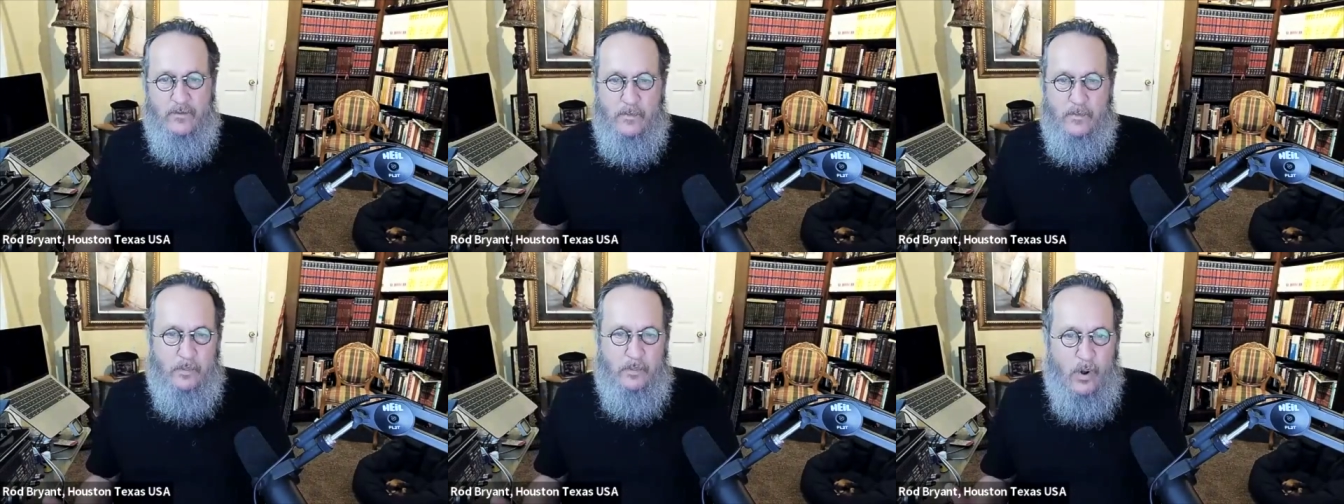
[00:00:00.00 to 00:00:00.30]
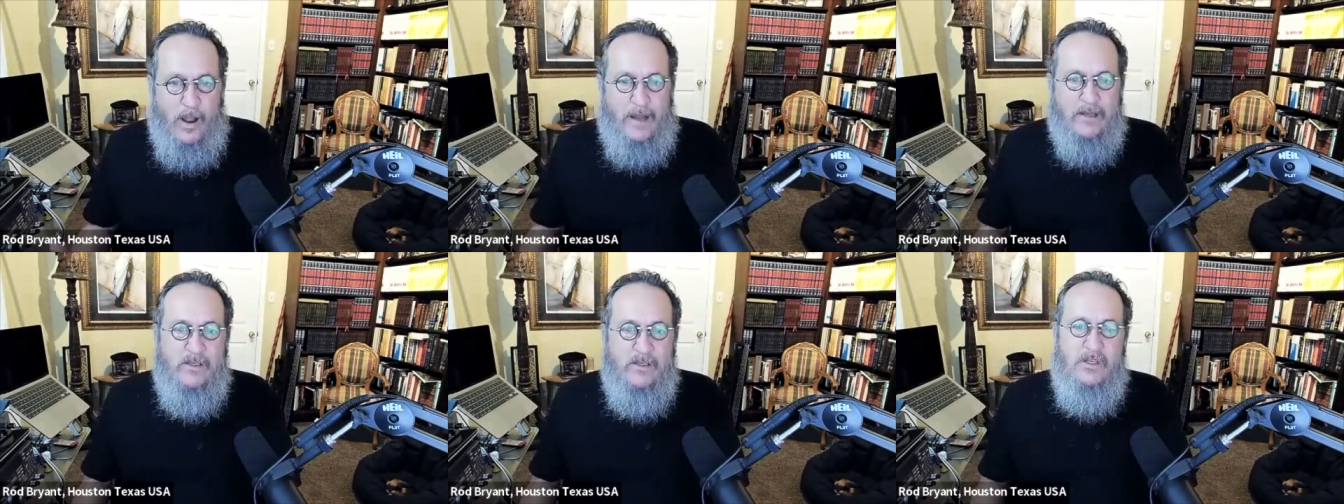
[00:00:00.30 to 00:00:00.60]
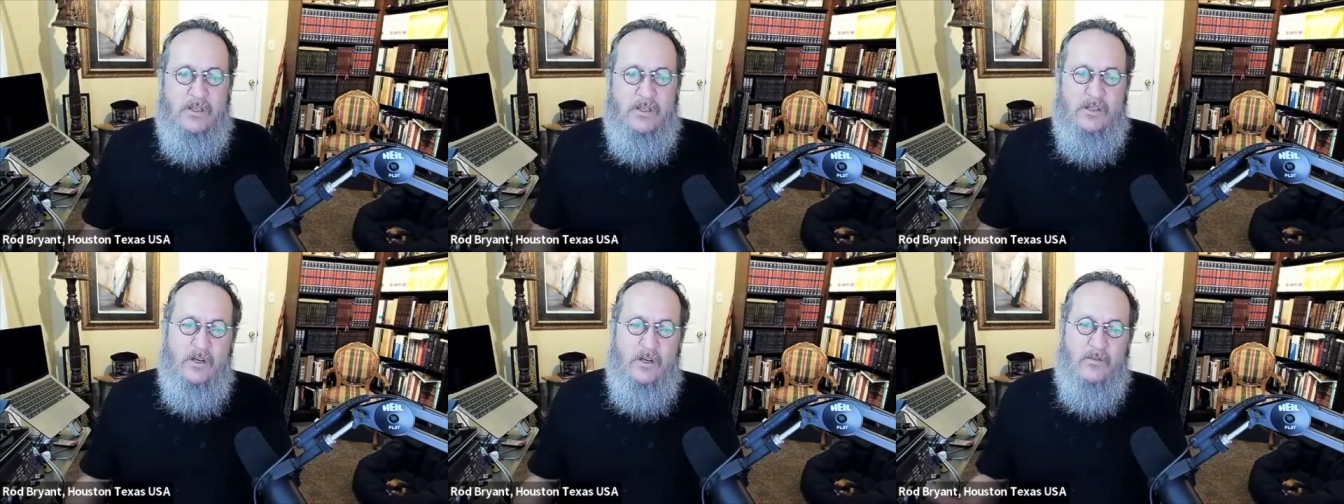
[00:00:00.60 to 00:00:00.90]
The
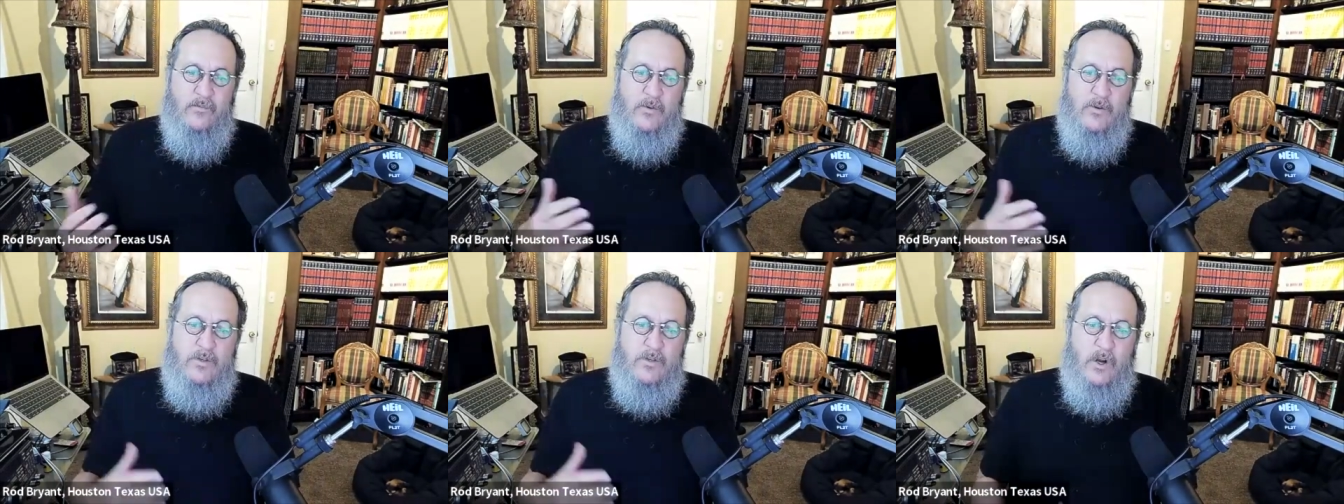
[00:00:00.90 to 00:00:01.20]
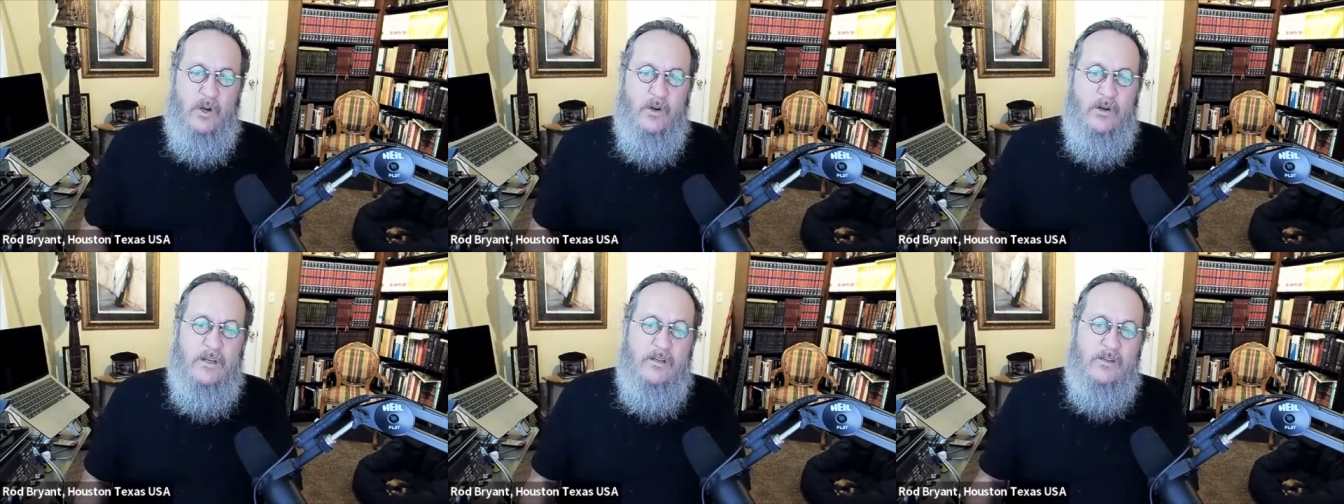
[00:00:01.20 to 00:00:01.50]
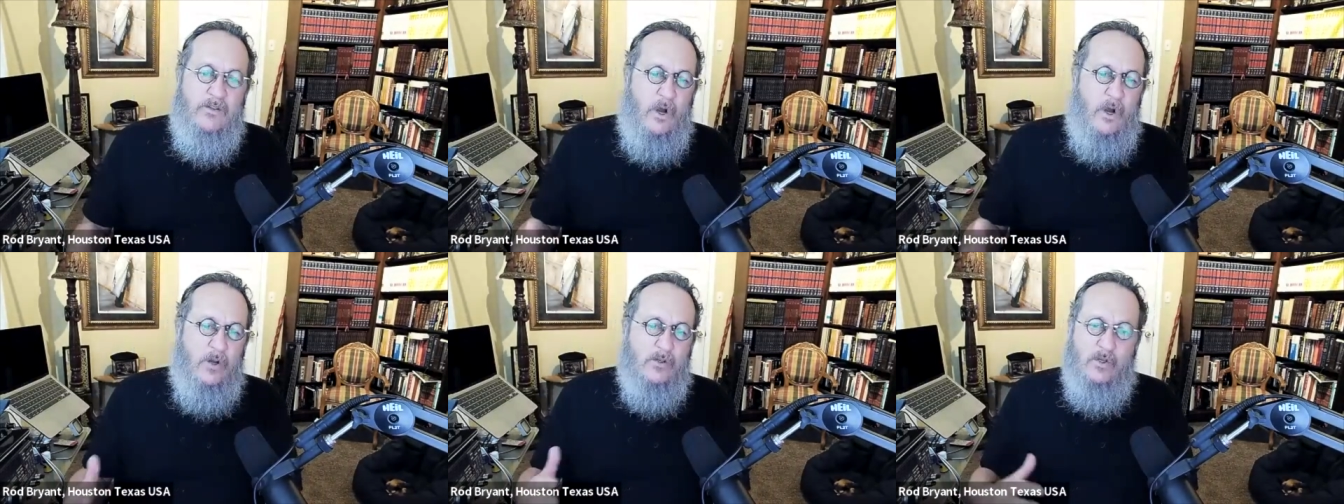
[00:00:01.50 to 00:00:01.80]
process of returning
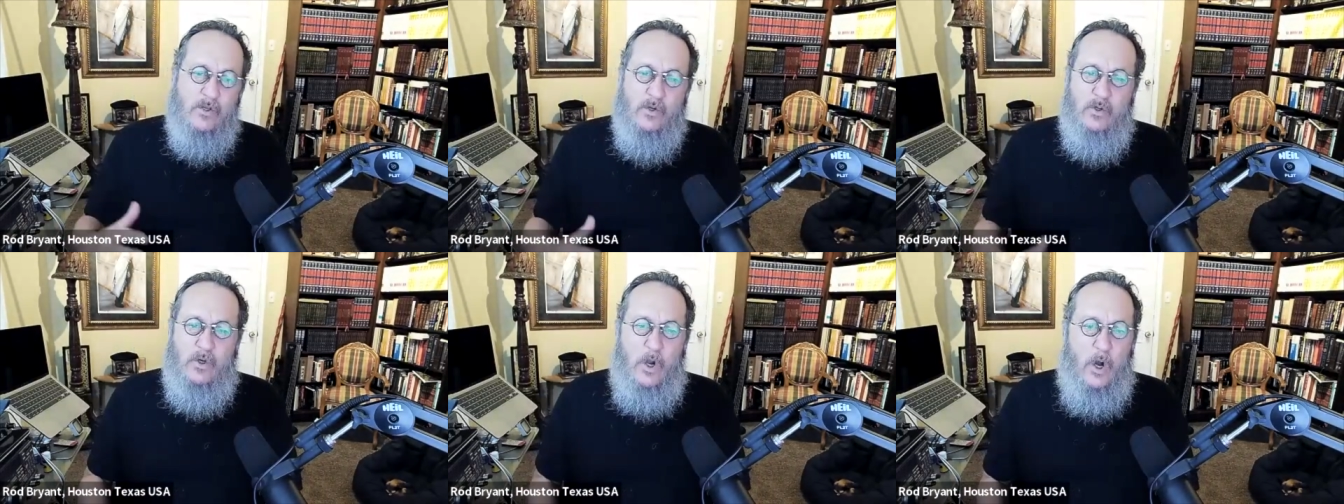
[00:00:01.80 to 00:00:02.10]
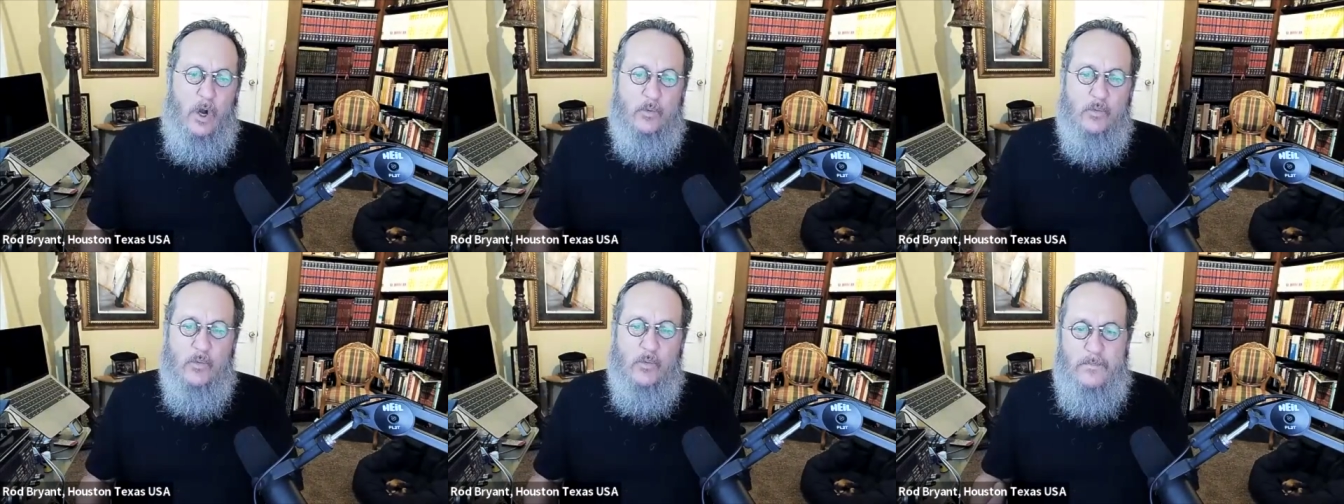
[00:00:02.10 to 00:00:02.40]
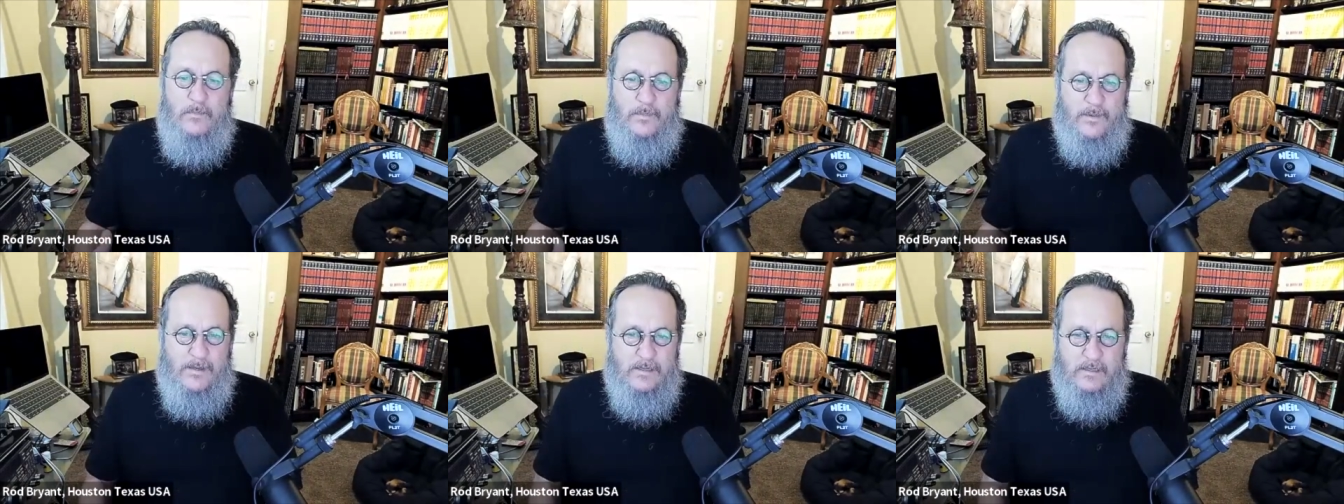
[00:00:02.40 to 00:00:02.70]
is also called
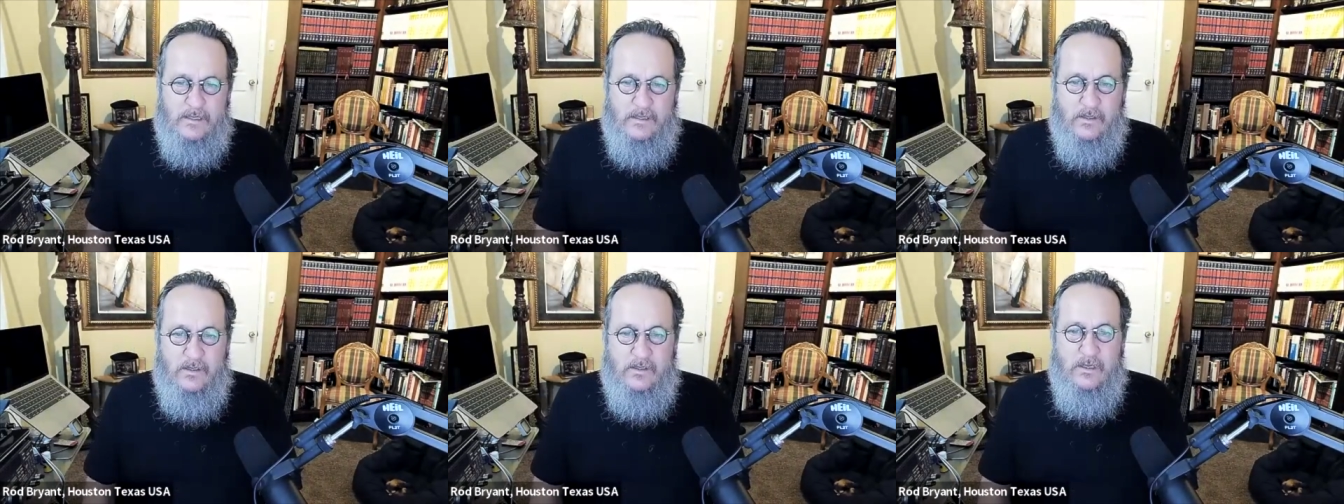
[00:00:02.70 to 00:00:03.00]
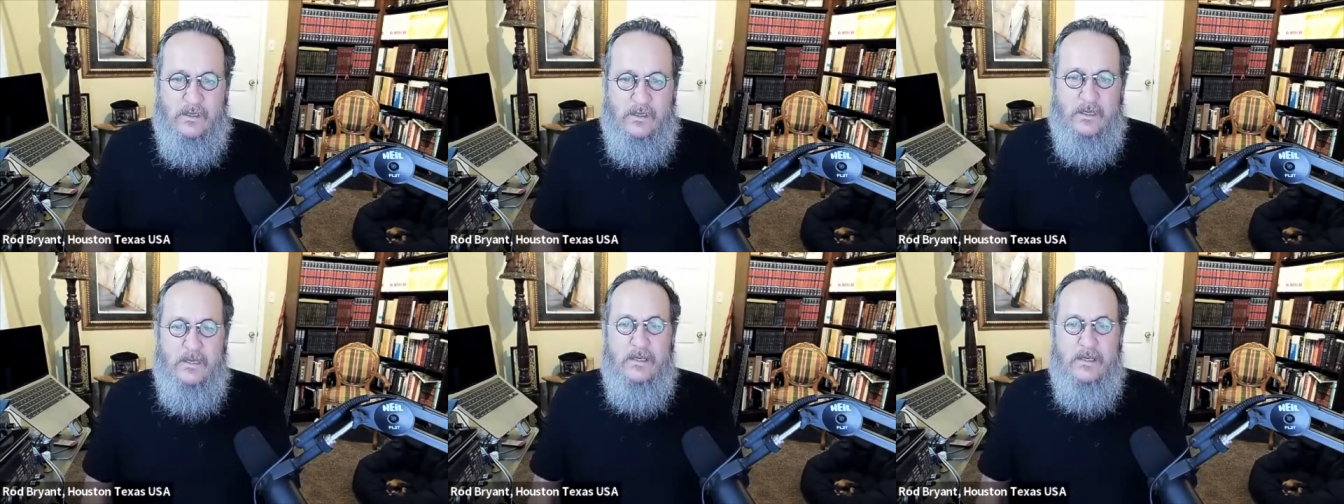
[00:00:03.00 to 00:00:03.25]
repentance.